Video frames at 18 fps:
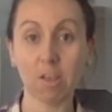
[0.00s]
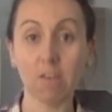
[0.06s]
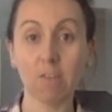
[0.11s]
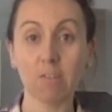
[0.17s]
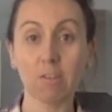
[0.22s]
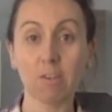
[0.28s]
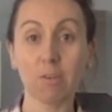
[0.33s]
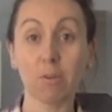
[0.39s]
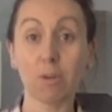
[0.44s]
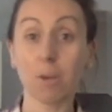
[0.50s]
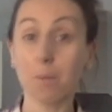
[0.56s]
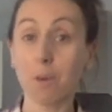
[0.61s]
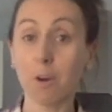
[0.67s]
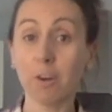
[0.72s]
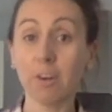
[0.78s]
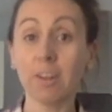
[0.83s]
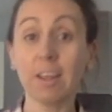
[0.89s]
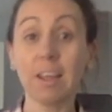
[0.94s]
So come
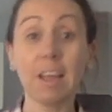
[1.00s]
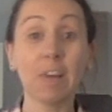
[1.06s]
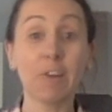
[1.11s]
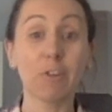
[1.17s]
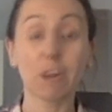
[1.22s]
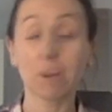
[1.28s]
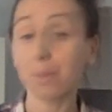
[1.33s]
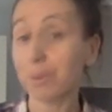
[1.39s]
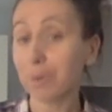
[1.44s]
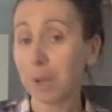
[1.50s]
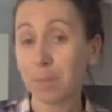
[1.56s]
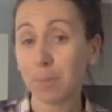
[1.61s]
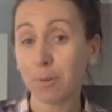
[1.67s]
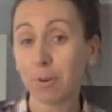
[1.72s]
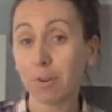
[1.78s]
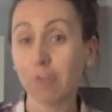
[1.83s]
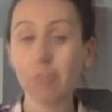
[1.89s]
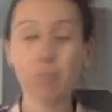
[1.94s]
on, grab your
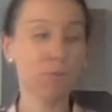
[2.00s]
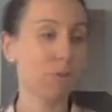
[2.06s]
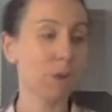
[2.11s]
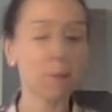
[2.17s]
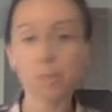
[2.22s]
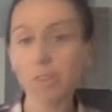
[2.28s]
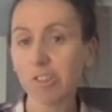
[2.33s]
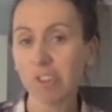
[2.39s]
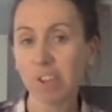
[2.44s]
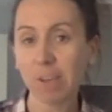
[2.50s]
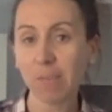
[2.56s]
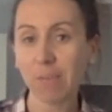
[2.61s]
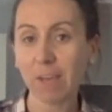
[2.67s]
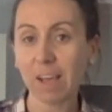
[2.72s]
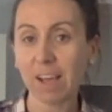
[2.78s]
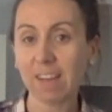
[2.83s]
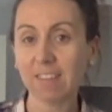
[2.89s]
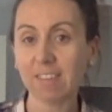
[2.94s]
aprons, grab your chef
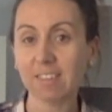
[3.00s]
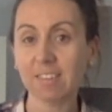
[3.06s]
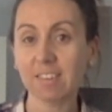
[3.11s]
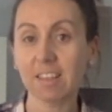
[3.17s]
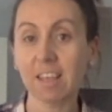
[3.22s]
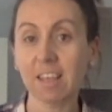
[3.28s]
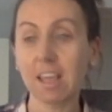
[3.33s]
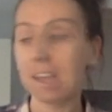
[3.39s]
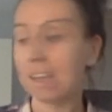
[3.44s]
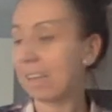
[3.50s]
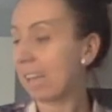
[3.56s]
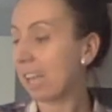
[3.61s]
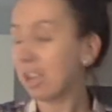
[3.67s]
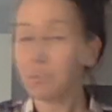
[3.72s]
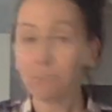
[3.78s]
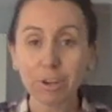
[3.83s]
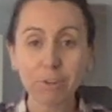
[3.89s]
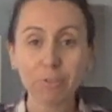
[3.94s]
hats, get
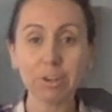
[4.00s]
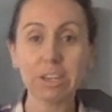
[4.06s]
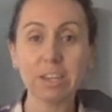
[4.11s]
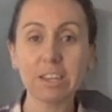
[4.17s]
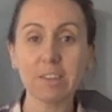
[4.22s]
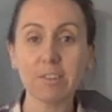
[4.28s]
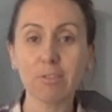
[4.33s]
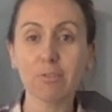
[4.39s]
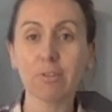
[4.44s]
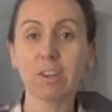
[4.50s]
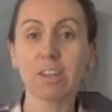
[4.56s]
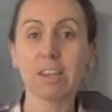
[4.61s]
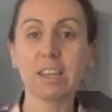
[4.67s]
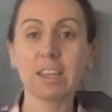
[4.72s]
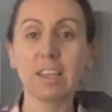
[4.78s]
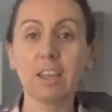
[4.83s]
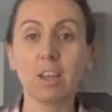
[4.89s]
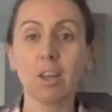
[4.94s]
your ingredients
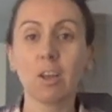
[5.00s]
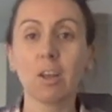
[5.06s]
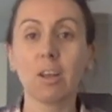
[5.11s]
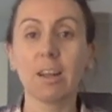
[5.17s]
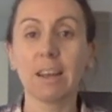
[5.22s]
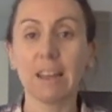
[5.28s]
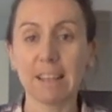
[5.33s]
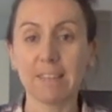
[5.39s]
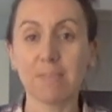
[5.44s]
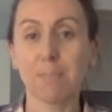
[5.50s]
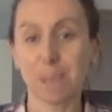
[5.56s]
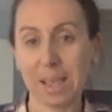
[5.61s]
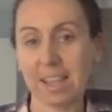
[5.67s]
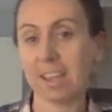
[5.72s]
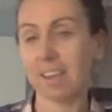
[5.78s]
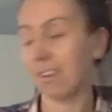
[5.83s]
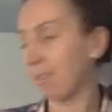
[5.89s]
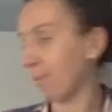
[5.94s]
ready, let's
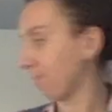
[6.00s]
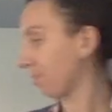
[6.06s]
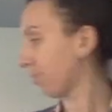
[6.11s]
bake.